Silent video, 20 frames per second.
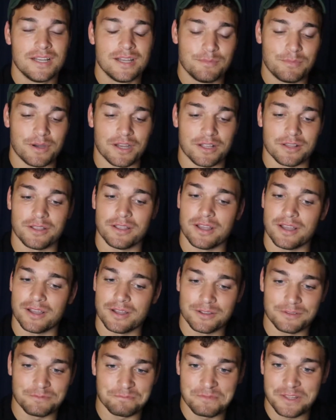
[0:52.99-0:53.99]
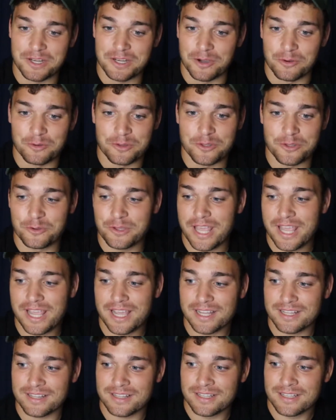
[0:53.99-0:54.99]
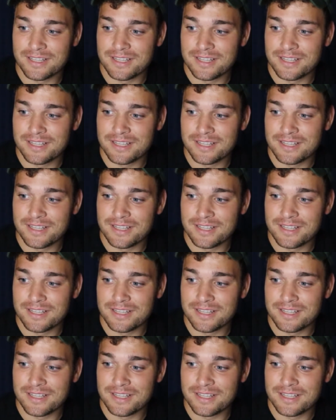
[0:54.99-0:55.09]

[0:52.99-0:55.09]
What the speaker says: But you can't.